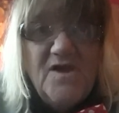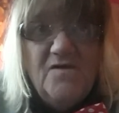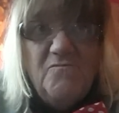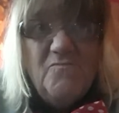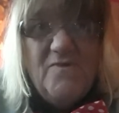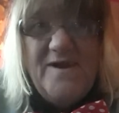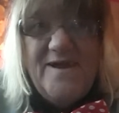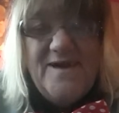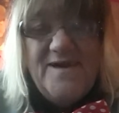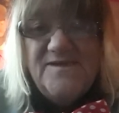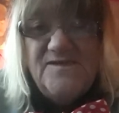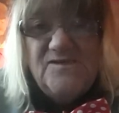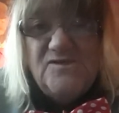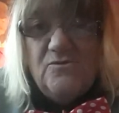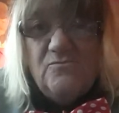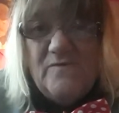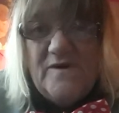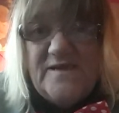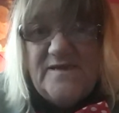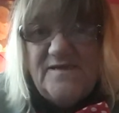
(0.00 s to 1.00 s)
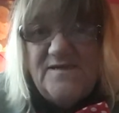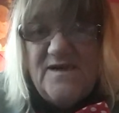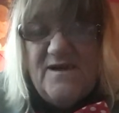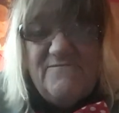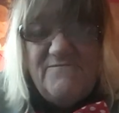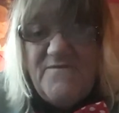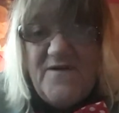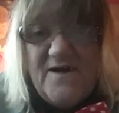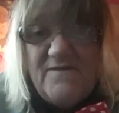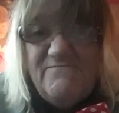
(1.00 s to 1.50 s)
When it gets to
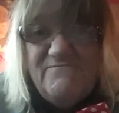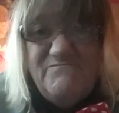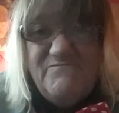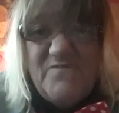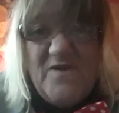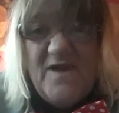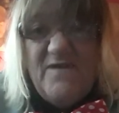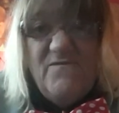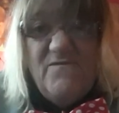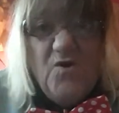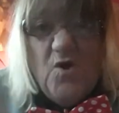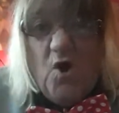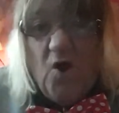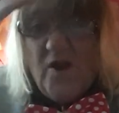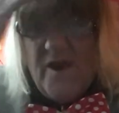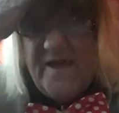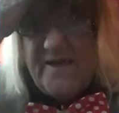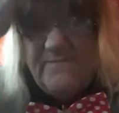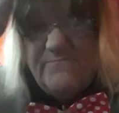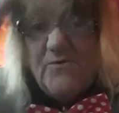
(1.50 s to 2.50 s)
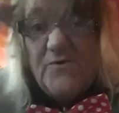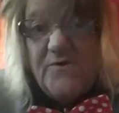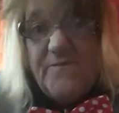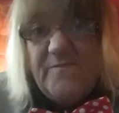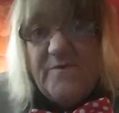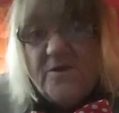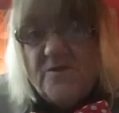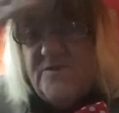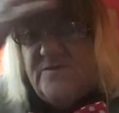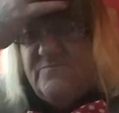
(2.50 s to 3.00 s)
winter, I've even got less money
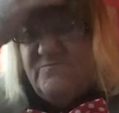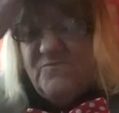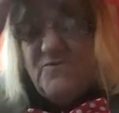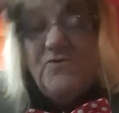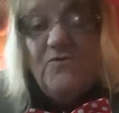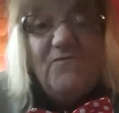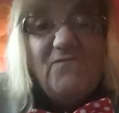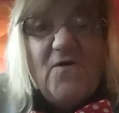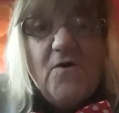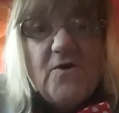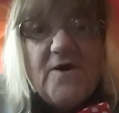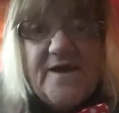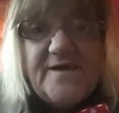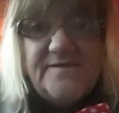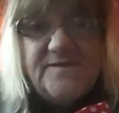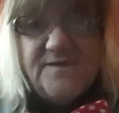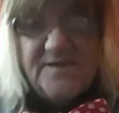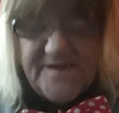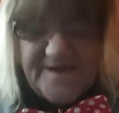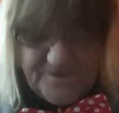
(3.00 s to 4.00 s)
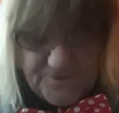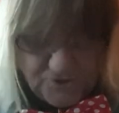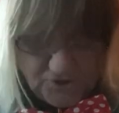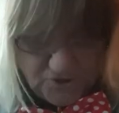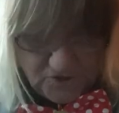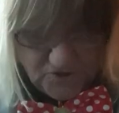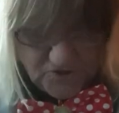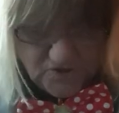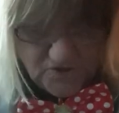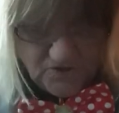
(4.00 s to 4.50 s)
because of fuck gas and electric
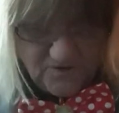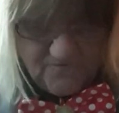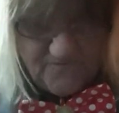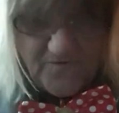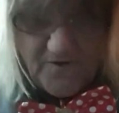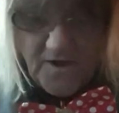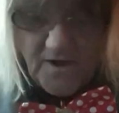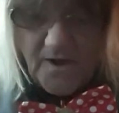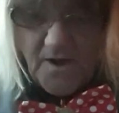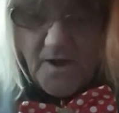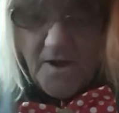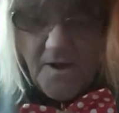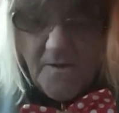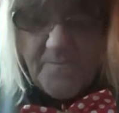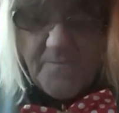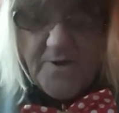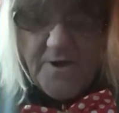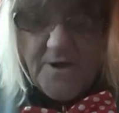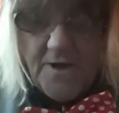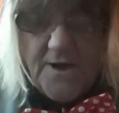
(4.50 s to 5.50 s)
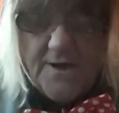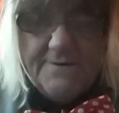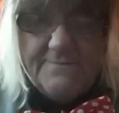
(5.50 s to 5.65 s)
and stuff. But,